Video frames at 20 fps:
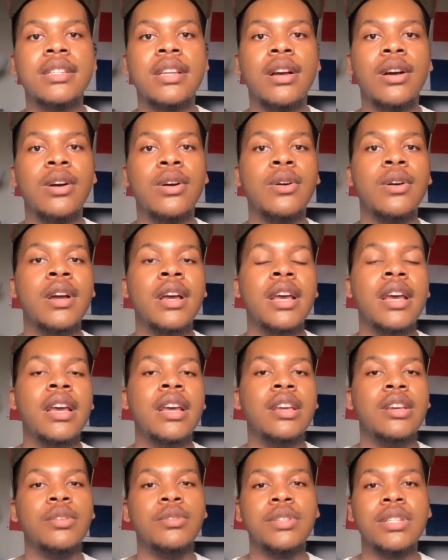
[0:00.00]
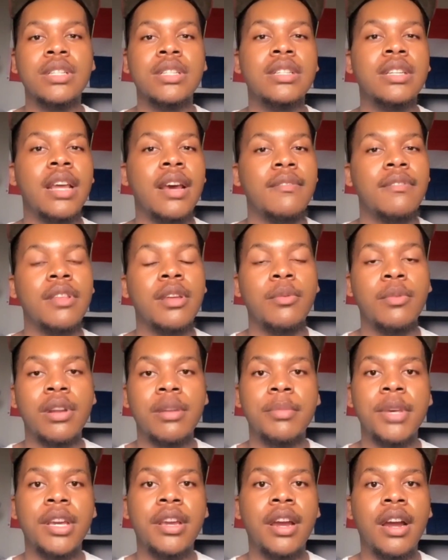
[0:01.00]
So you just definitely want
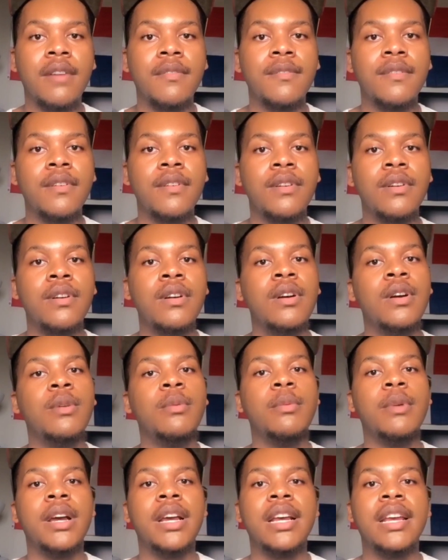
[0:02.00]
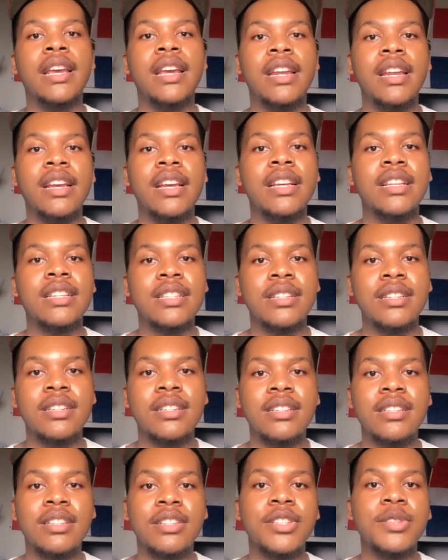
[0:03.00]
to be careful when getting
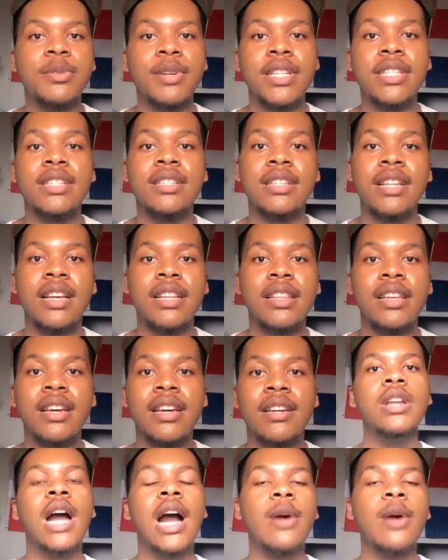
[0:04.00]
into situations like that.